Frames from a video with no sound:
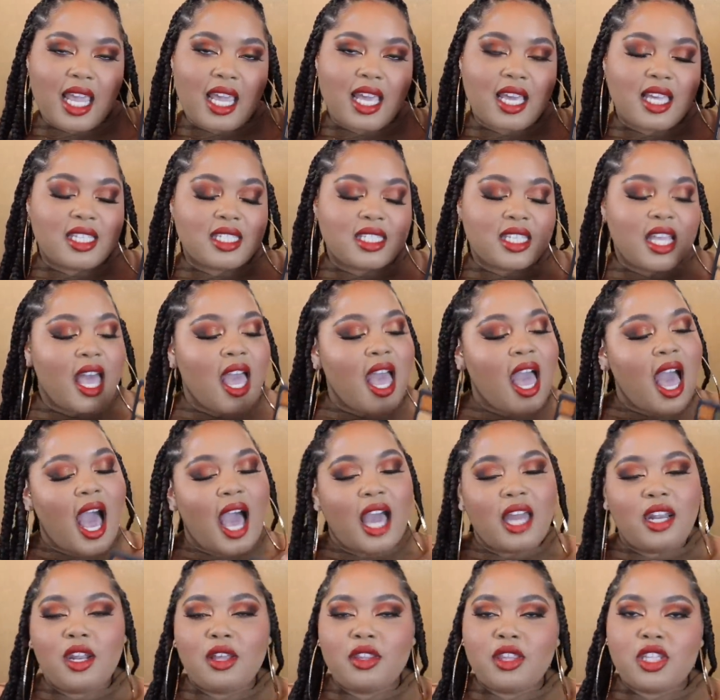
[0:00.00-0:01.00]
And
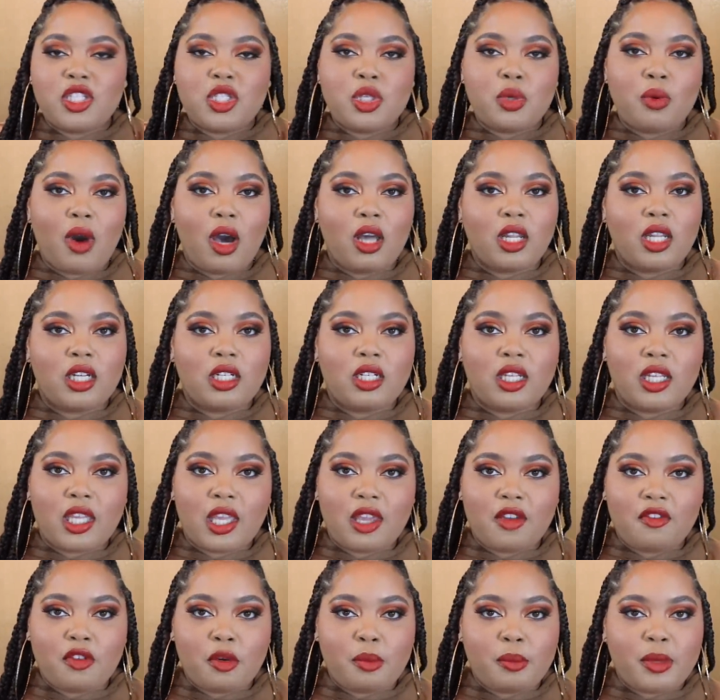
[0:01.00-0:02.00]
I know that you all are
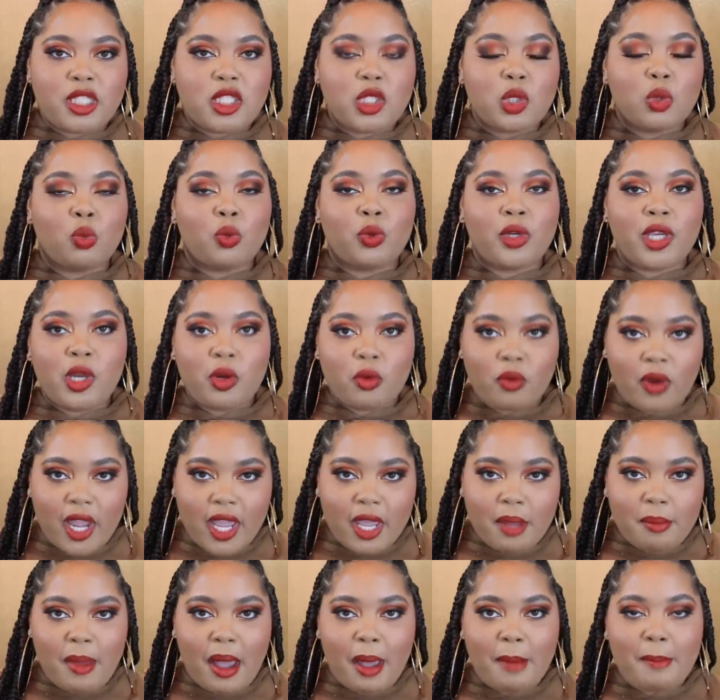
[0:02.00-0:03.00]
looking for me to
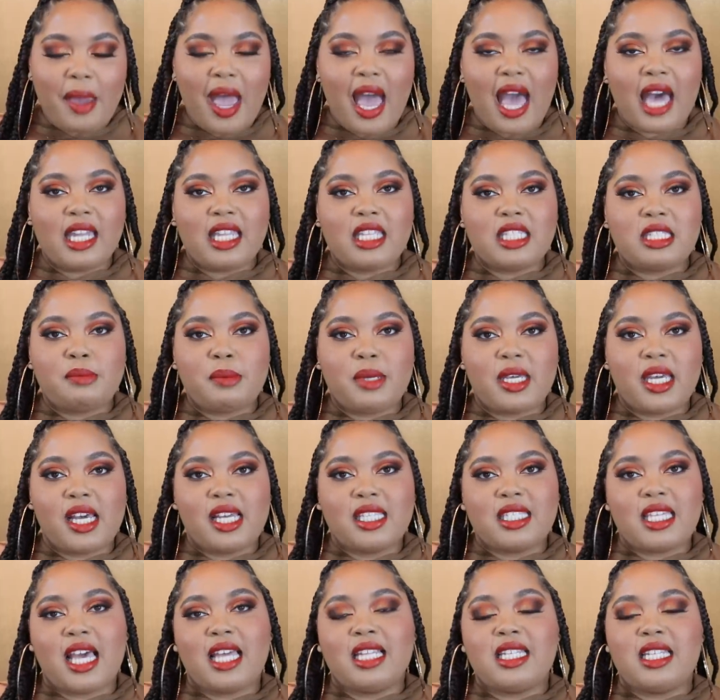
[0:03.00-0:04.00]
re-rank my palettes,
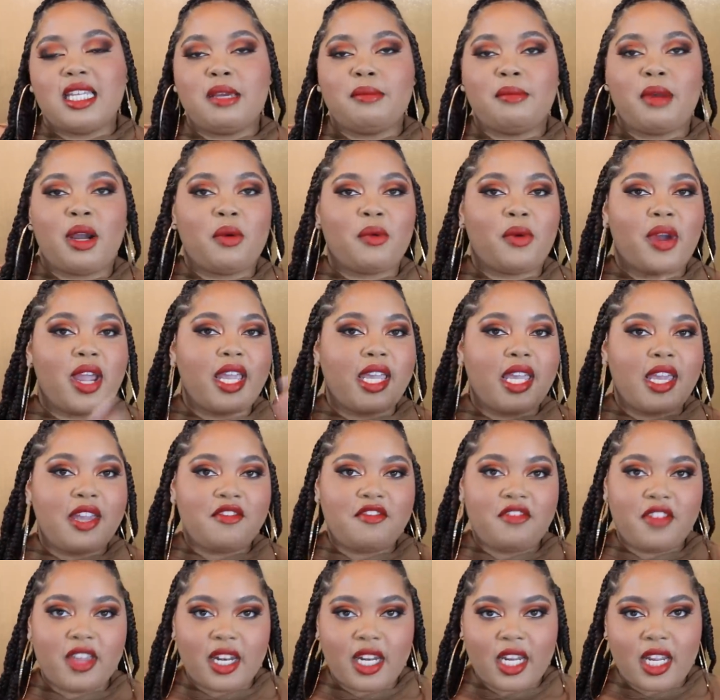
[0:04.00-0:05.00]
because I did my
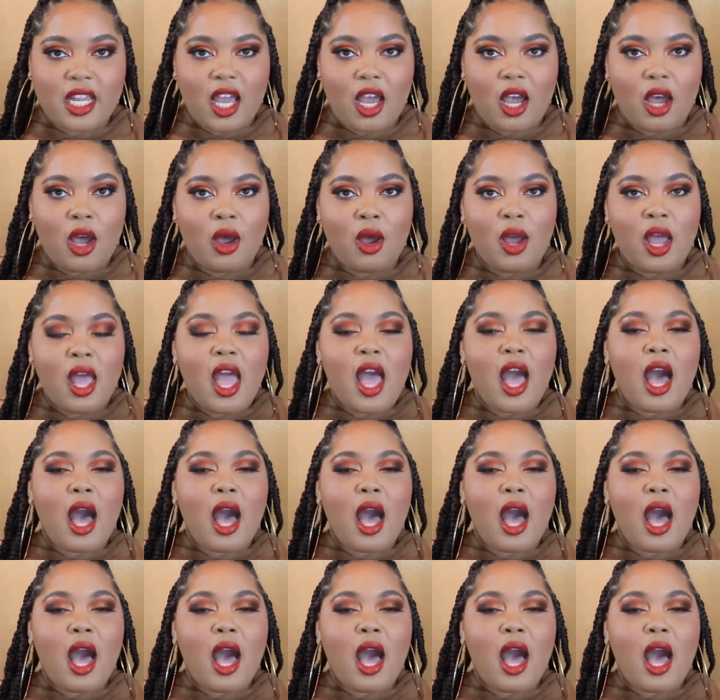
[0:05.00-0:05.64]
ranking video